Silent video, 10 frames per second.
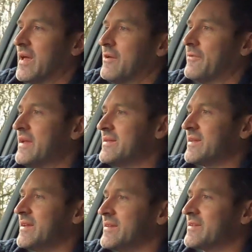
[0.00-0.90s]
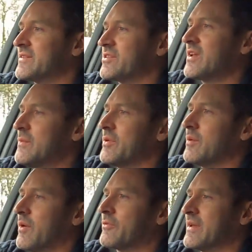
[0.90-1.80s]
the F80, just the shape of
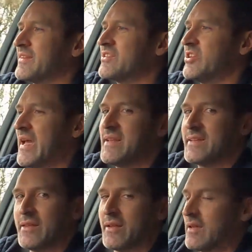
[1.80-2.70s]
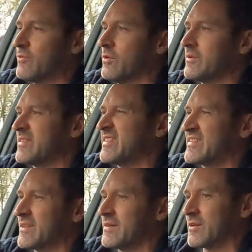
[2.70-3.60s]
them. I think the G80, the next one's
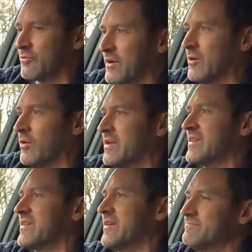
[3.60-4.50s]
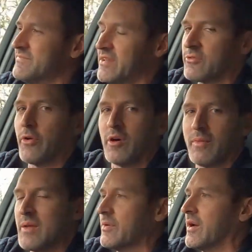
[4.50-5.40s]
just the grille is growing
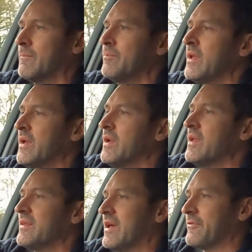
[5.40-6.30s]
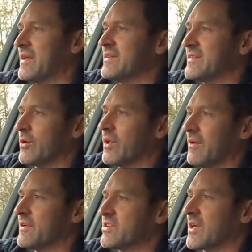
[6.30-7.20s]
on me, but the F80 is still a
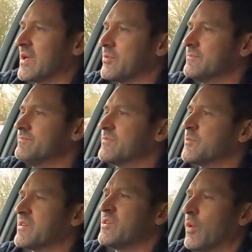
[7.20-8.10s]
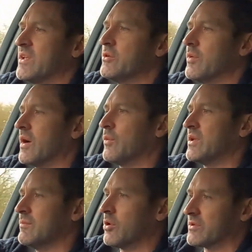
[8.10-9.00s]
lovely shape, especially when you
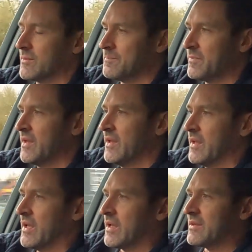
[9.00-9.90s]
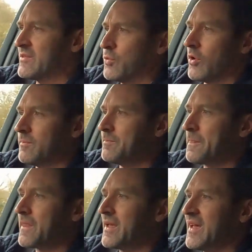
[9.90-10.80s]
mod them. This
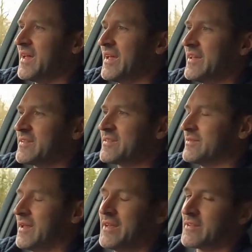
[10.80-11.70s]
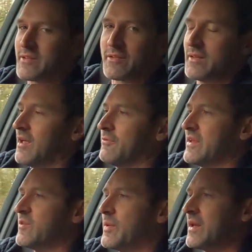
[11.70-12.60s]
one, it just looks
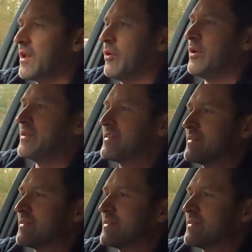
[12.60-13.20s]
lovely. It's been lowered,